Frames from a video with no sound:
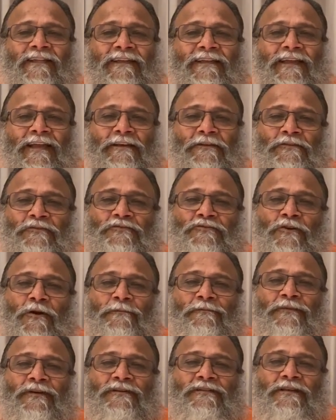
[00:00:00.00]
Can you
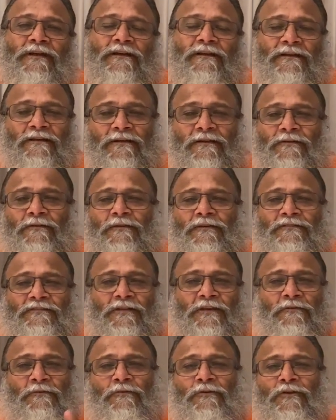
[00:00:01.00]
stop the
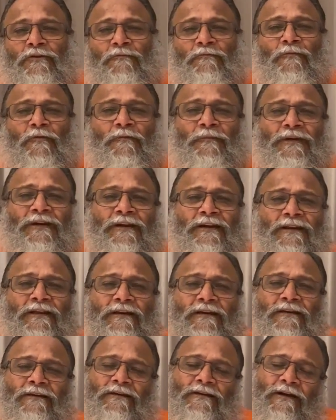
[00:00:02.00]
circular movement?
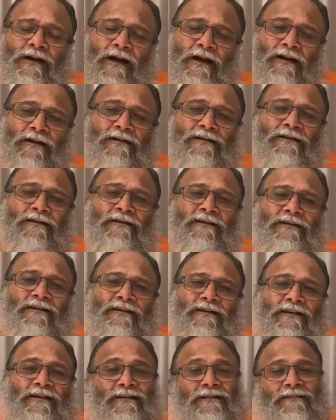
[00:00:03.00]
Can't.
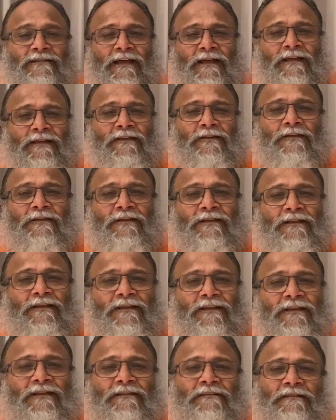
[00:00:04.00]
It
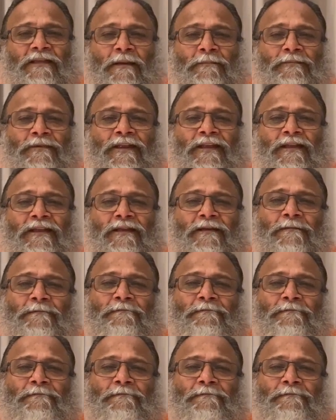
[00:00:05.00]
is happening.